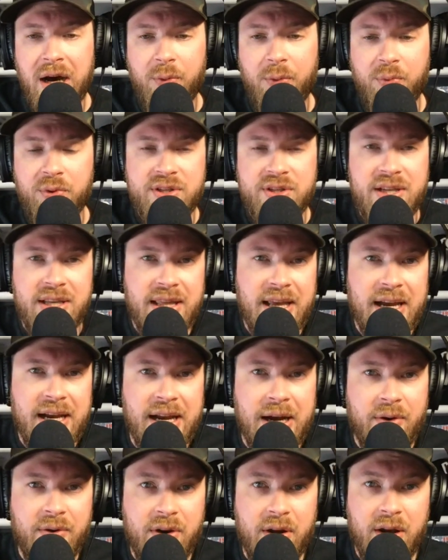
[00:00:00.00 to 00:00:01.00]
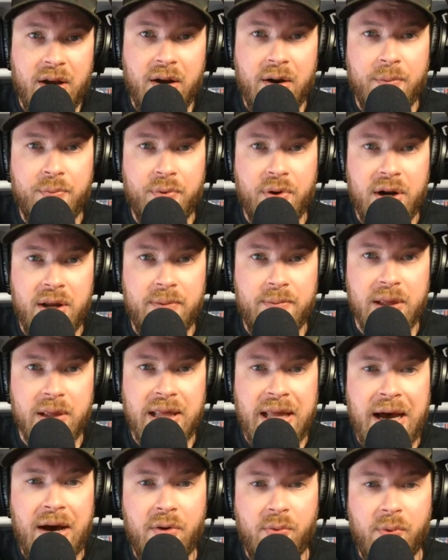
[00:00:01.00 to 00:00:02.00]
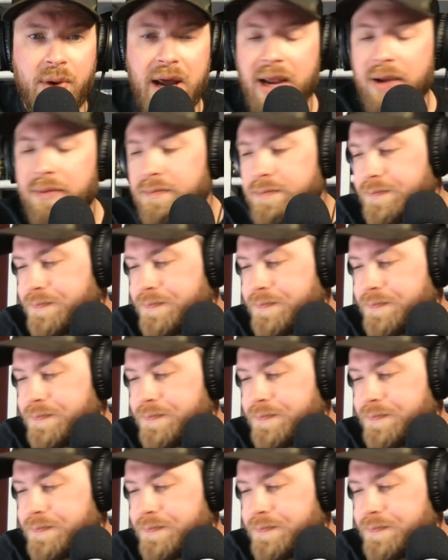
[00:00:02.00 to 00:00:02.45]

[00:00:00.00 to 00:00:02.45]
we're seeing that now in a pretty loud way.